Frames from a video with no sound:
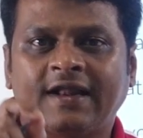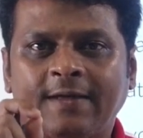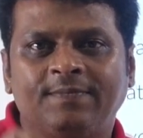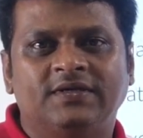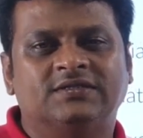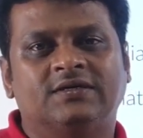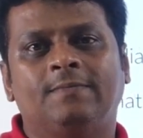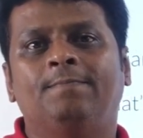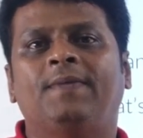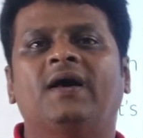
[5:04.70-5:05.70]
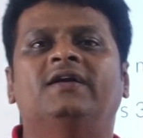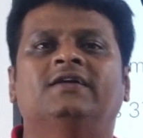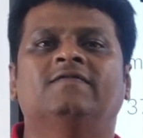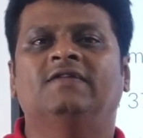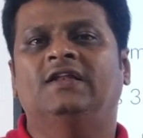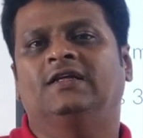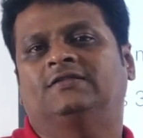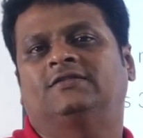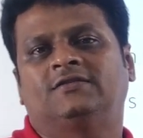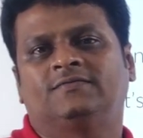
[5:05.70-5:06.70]
trap is comparatively
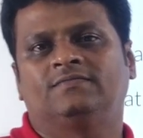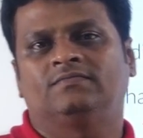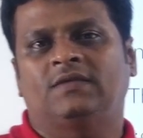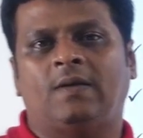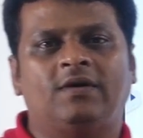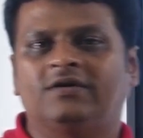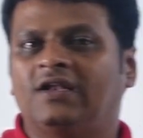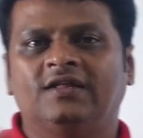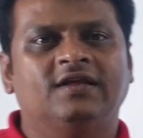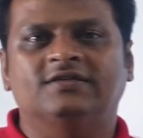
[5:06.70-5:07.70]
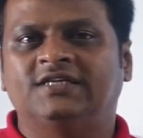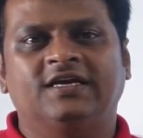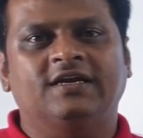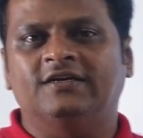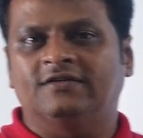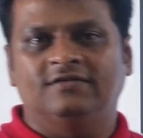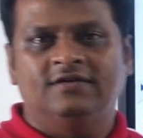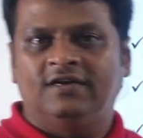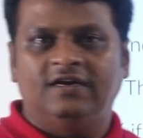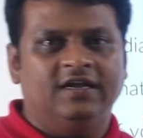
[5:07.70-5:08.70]
less. I am not telling they are secret
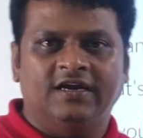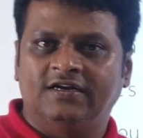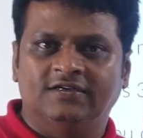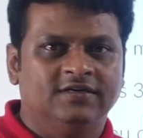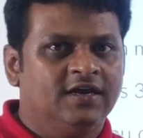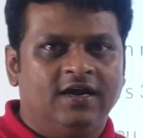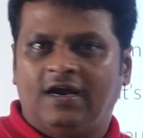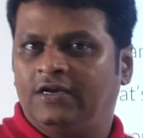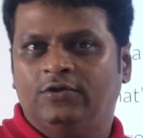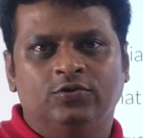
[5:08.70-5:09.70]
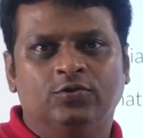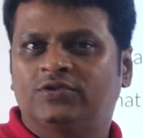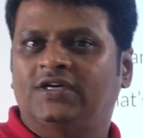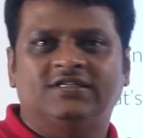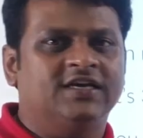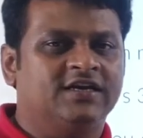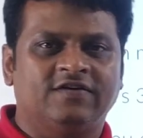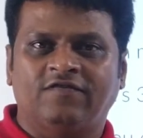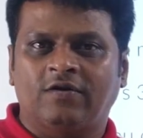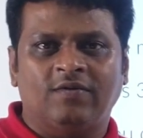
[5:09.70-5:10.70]
indicators and you use that
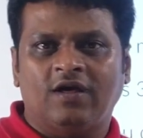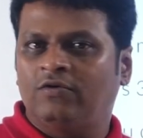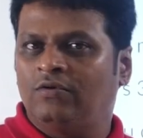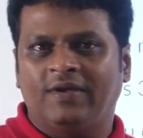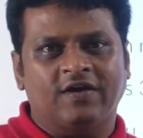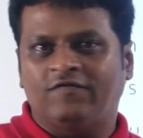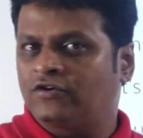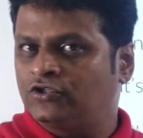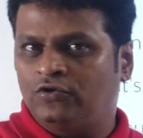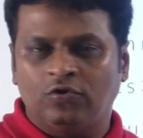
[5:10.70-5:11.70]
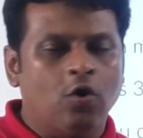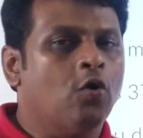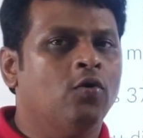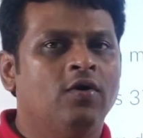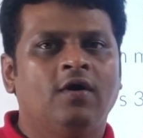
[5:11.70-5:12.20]
secret formula, you will make a fortune. No.